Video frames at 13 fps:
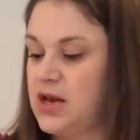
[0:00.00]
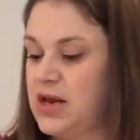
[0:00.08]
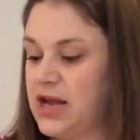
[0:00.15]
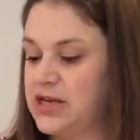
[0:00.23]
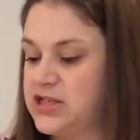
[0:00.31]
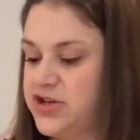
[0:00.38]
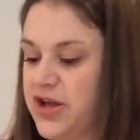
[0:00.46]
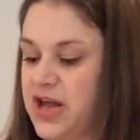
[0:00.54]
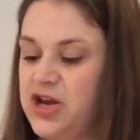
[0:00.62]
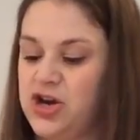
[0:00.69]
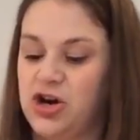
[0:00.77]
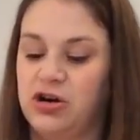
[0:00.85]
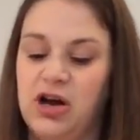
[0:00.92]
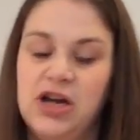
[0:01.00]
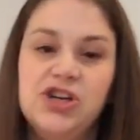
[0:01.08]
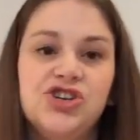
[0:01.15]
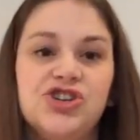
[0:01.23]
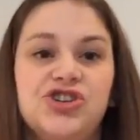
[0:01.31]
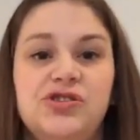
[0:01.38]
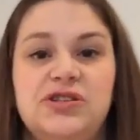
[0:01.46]
Next, you get
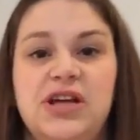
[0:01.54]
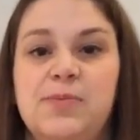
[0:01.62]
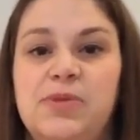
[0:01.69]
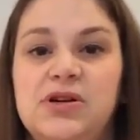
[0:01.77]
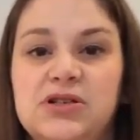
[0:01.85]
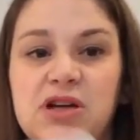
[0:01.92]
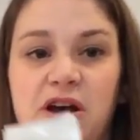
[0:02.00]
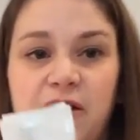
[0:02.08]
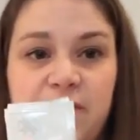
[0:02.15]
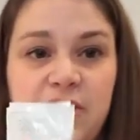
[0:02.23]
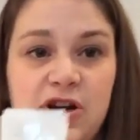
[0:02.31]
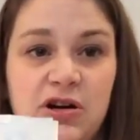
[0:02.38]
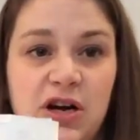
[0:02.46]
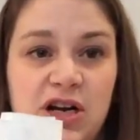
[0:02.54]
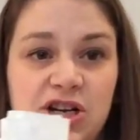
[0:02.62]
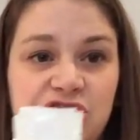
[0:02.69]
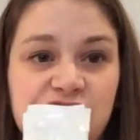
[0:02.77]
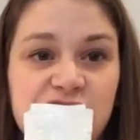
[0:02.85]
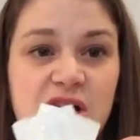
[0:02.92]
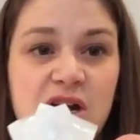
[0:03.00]
Nourish. 2 samples of
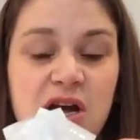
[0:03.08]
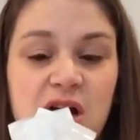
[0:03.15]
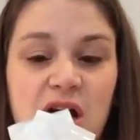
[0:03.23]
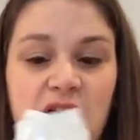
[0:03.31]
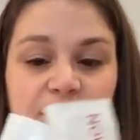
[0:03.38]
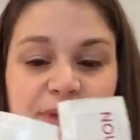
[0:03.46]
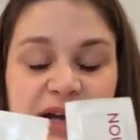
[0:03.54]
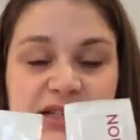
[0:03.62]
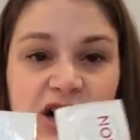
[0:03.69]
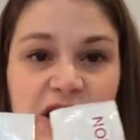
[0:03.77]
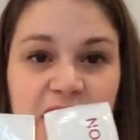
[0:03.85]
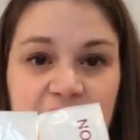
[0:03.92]
Nourish. That's our